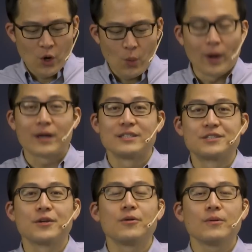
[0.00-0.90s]
Well,
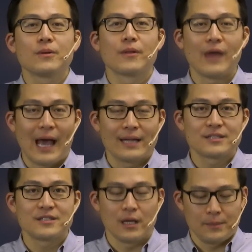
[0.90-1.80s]
consider that
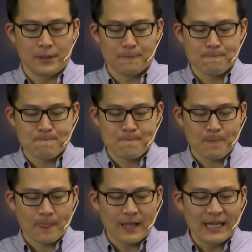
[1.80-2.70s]
statement
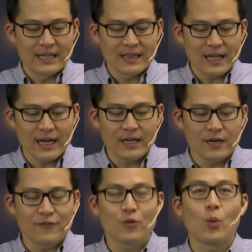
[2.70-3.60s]
in light
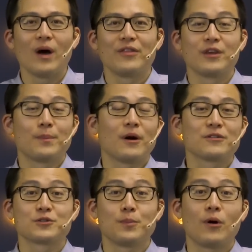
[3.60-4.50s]
of what the
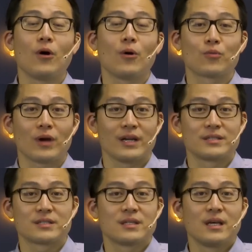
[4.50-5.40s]
apostle Paul
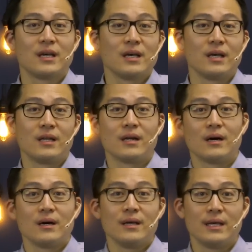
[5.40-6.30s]
writes in
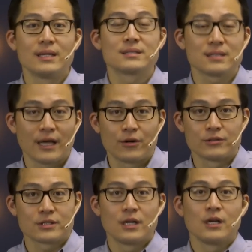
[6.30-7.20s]
his
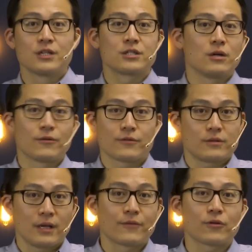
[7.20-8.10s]
letters. So,
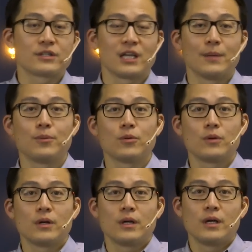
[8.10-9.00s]
take for
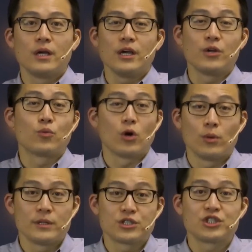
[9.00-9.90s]
example in
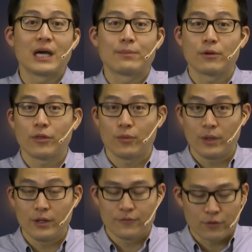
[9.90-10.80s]
Romans chapter
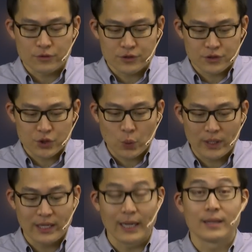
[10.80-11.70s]
3 verse
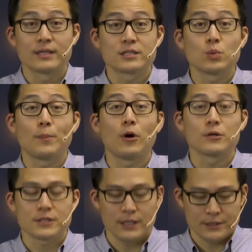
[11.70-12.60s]
28. This is what
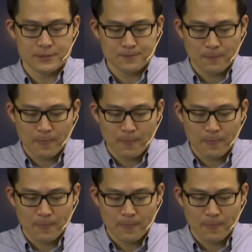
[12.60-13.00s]
Paul says.